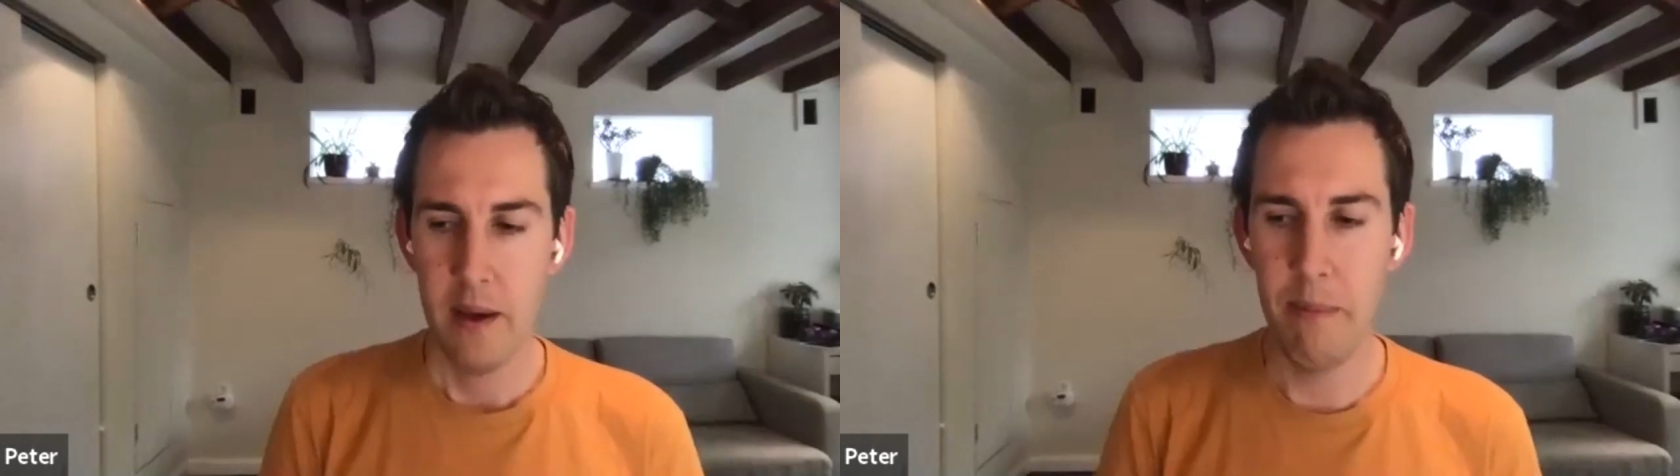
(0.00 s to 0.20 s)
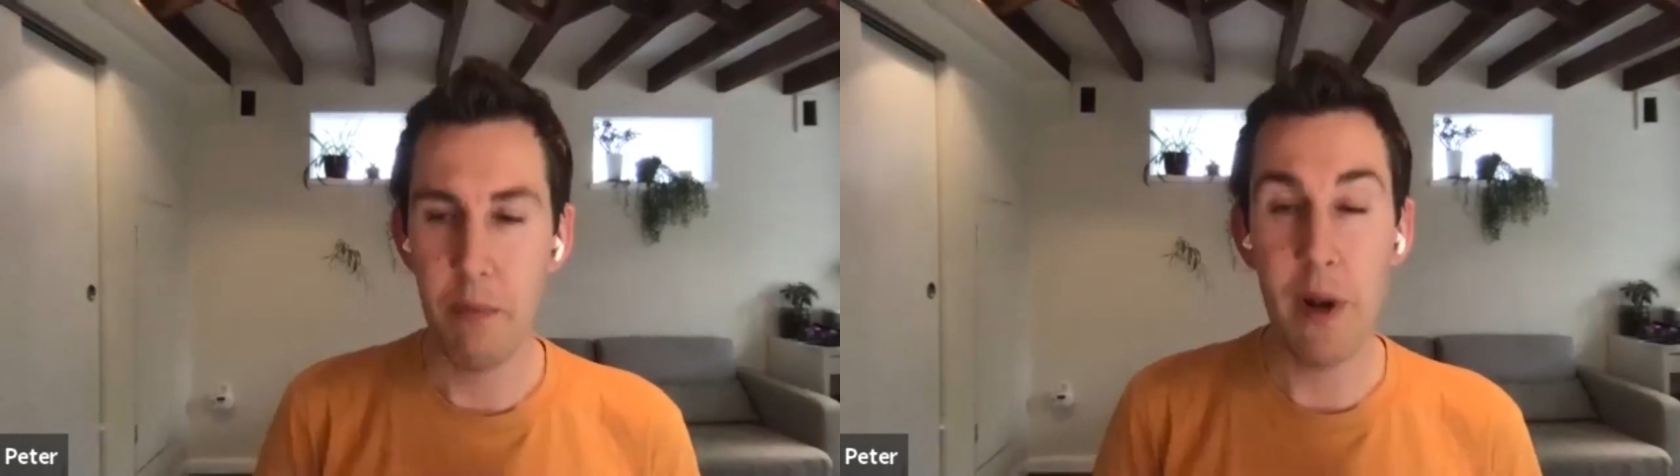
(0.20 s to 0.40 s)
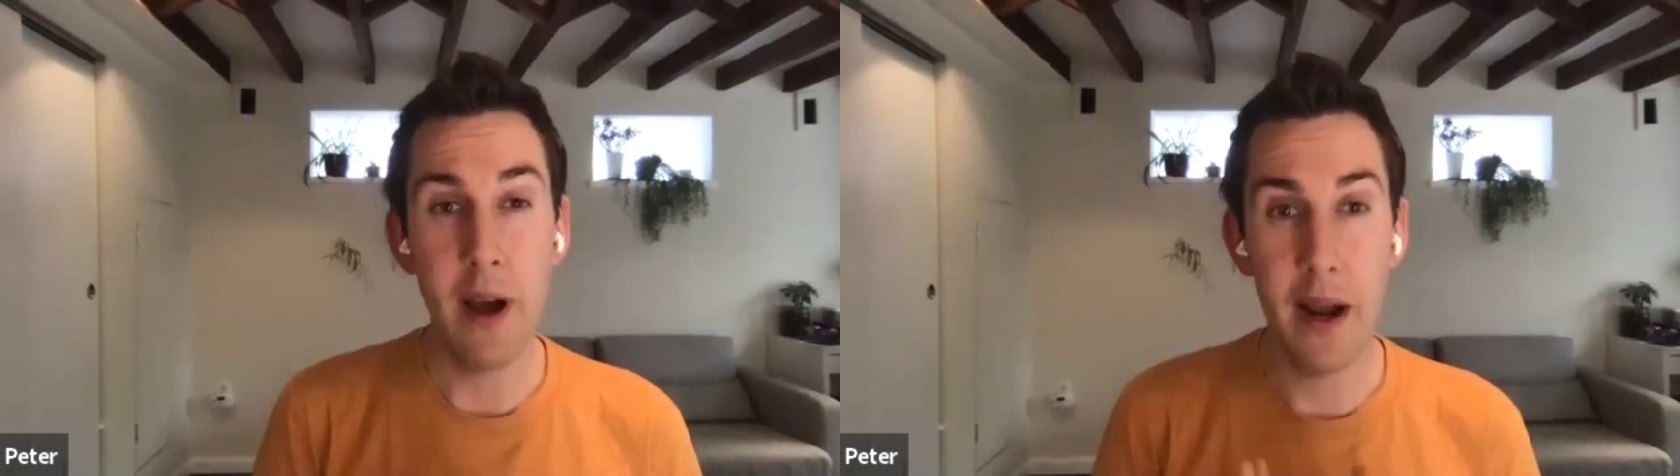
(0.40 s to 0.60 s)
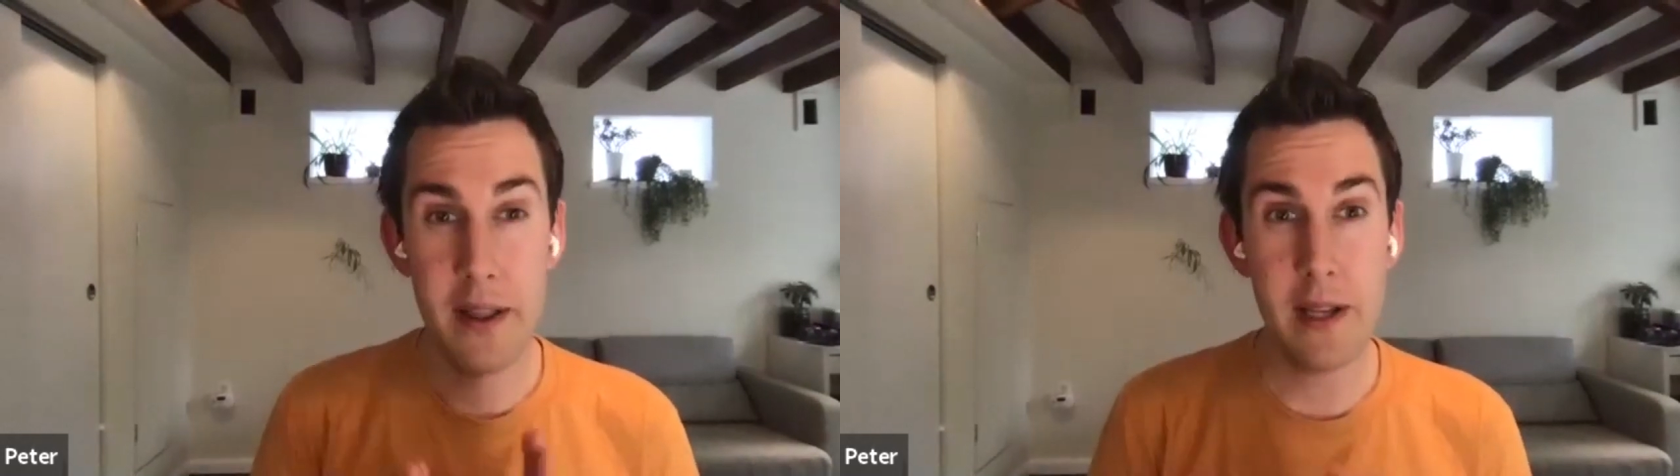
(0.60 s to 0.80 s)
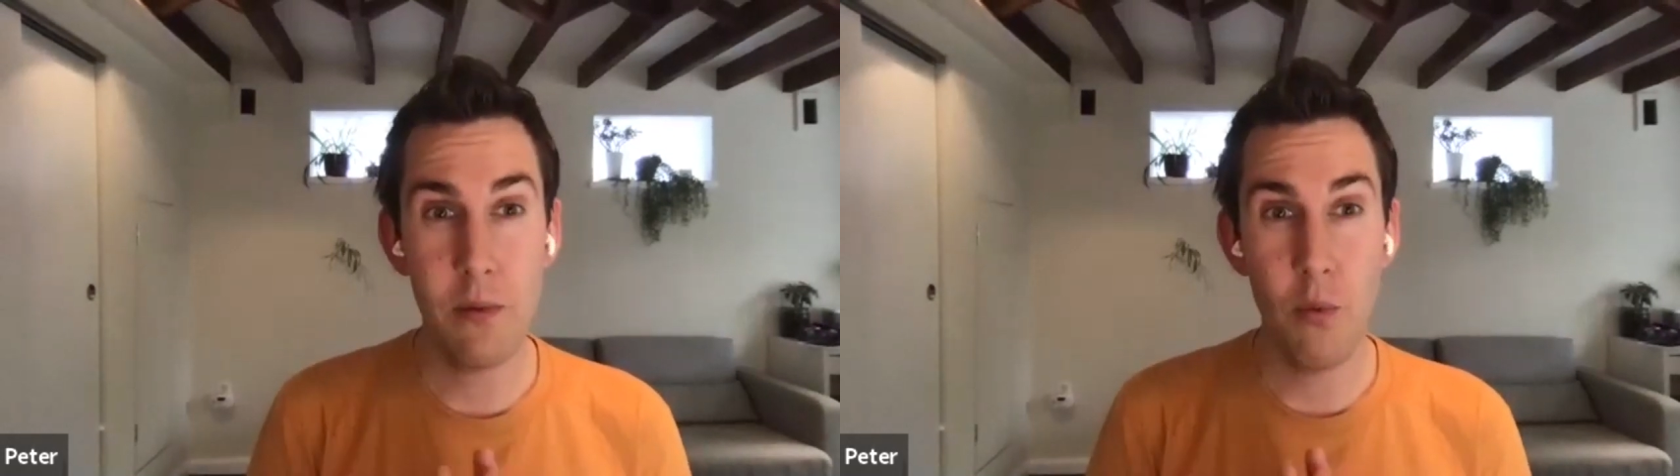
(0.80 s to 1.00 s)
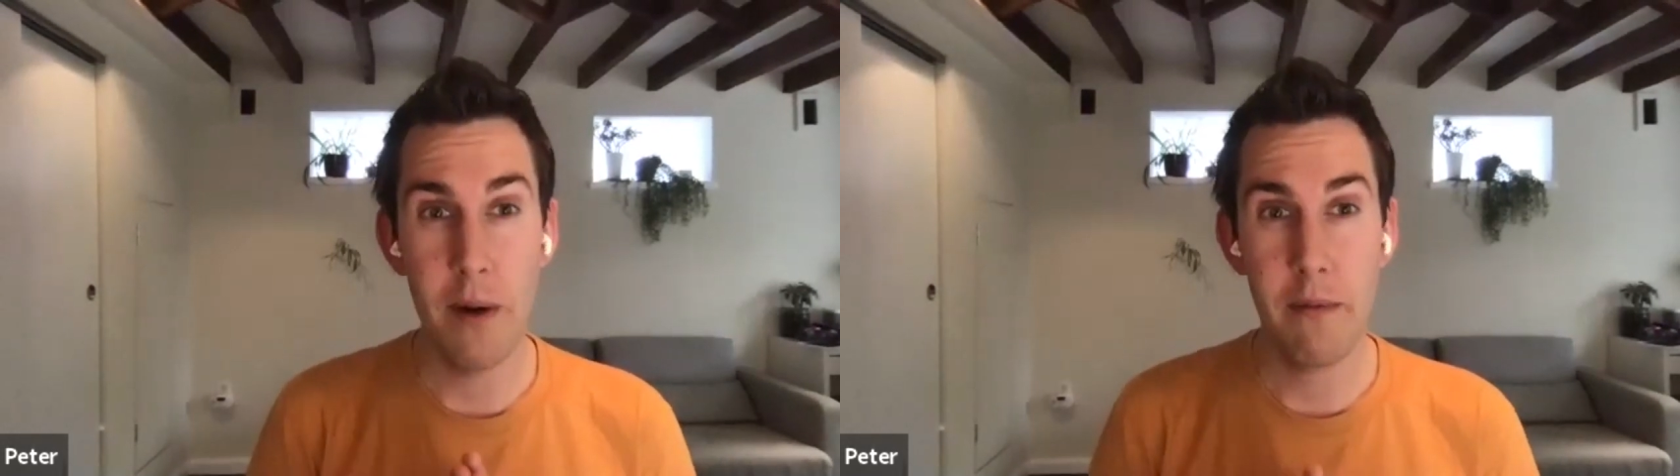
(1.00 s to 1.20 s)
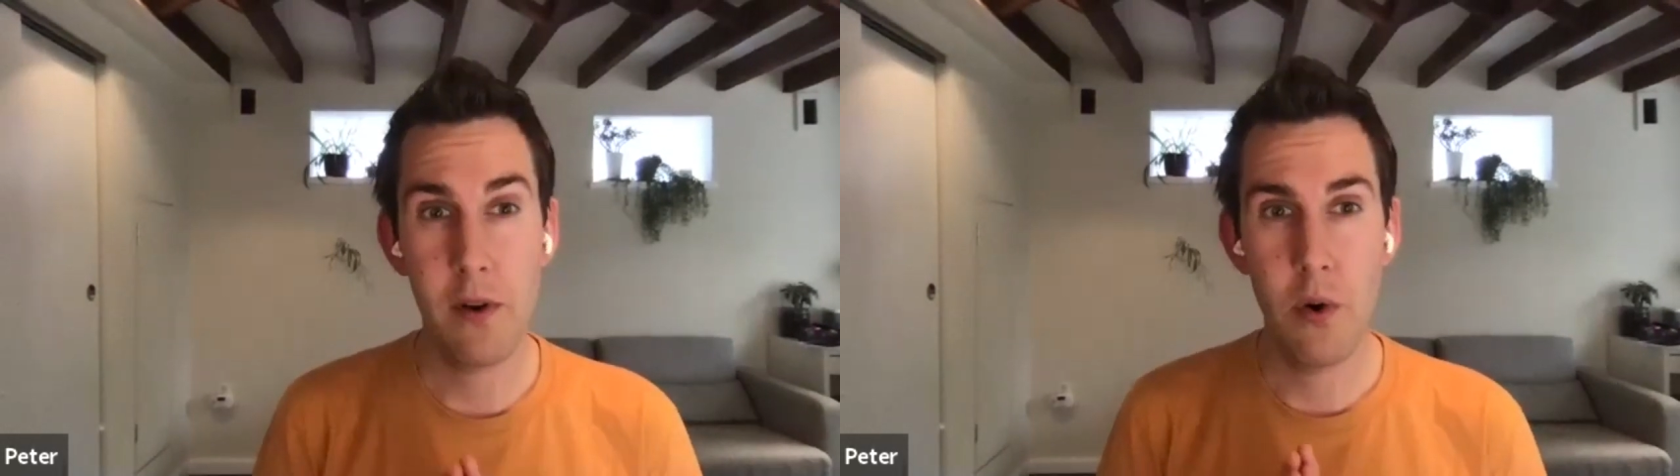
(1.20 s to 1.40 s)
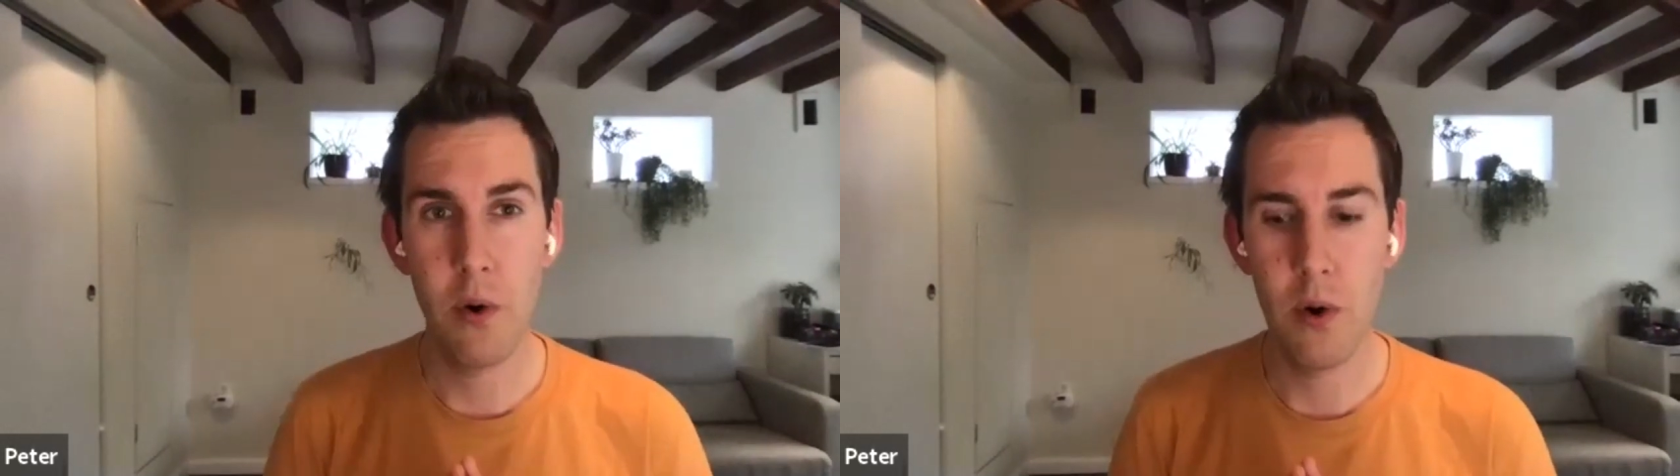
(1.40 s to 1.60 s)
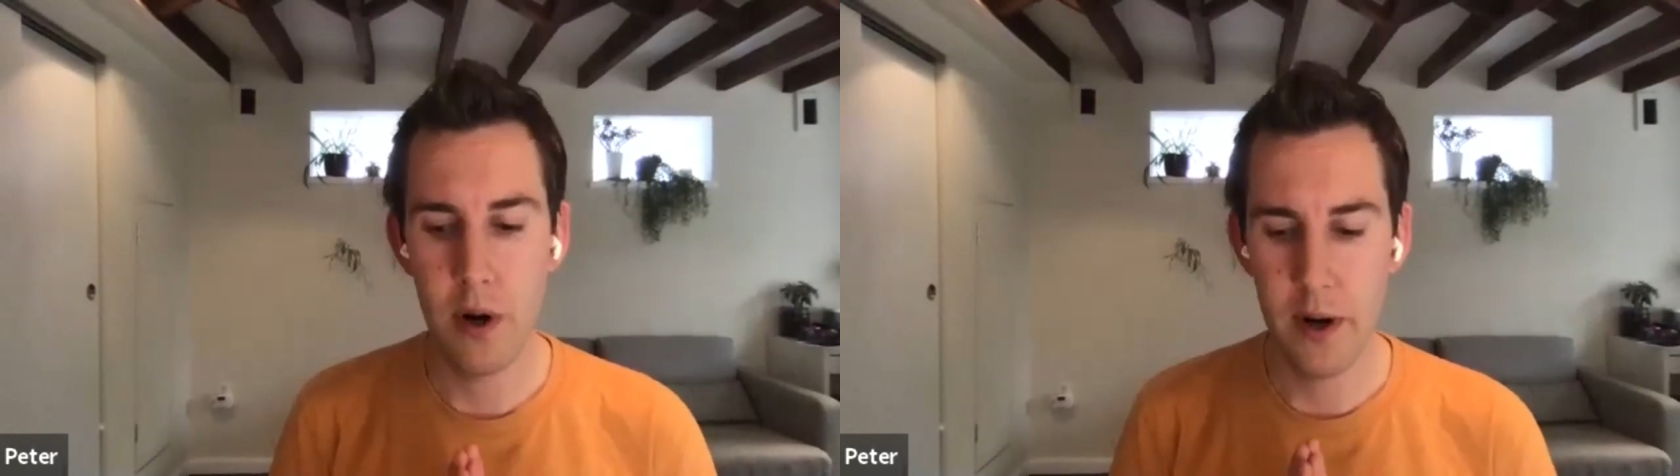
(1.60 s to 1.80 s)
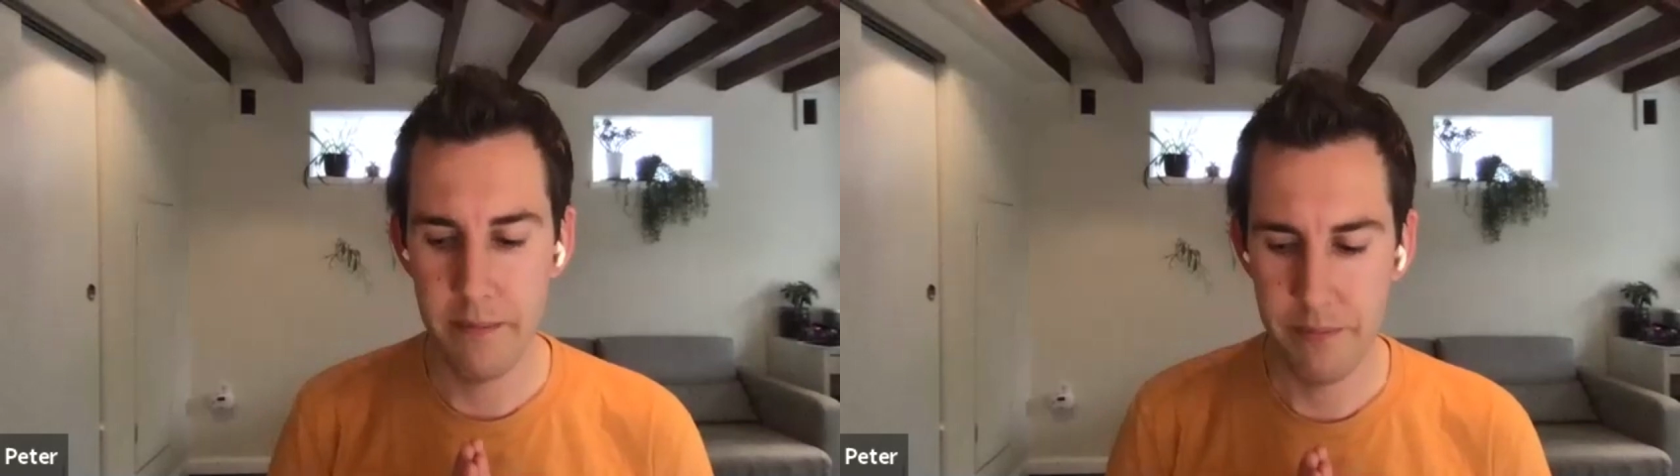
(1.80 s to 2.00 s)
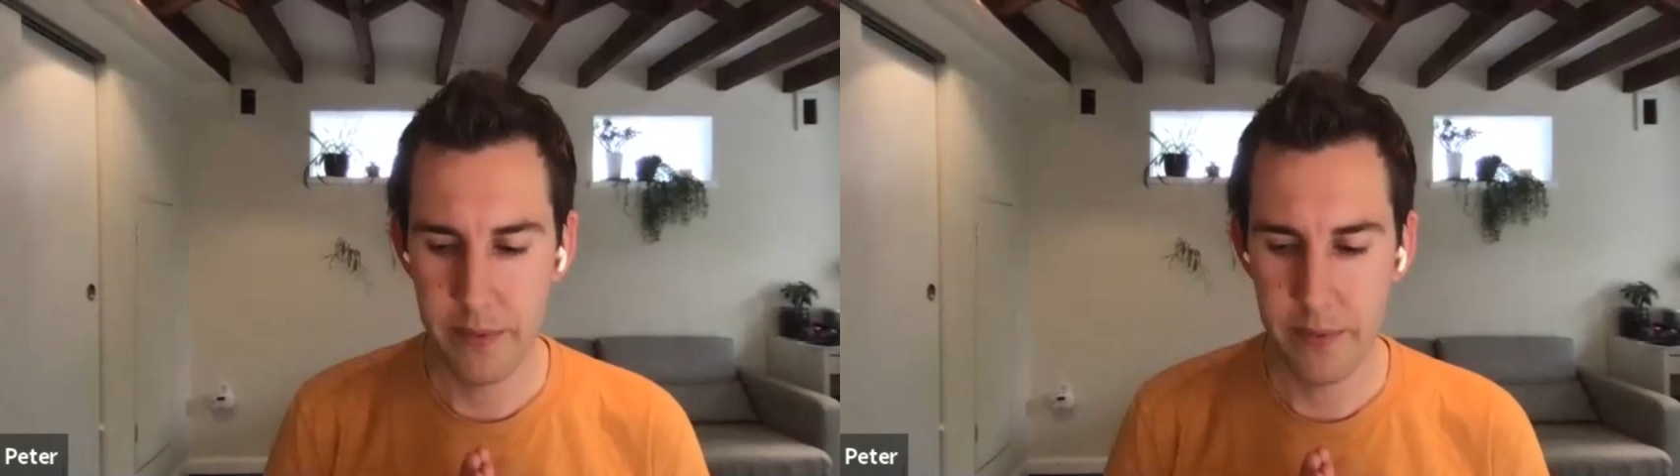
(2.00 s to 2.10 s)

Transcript: but we, I think one core